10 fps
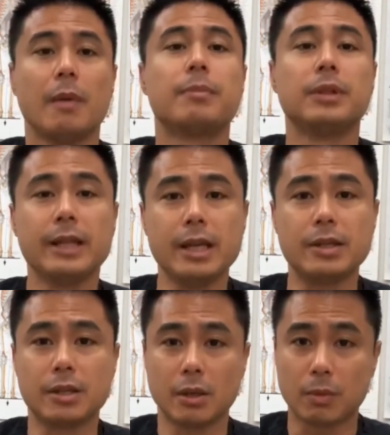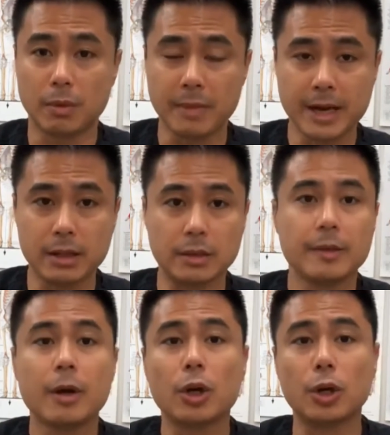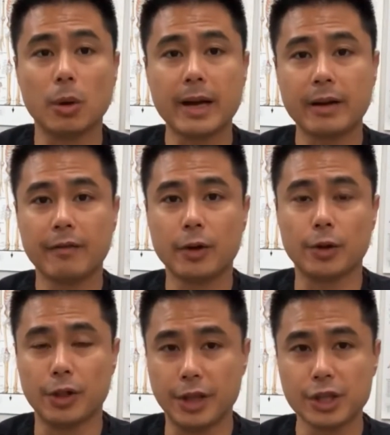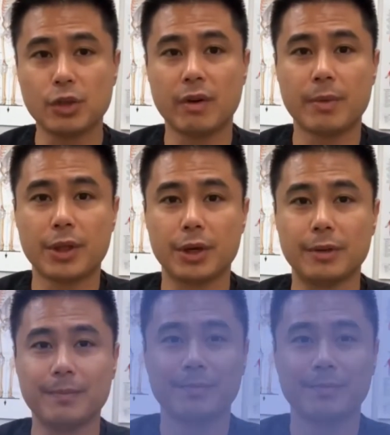Please, reminder, go out and vote this November 3rd.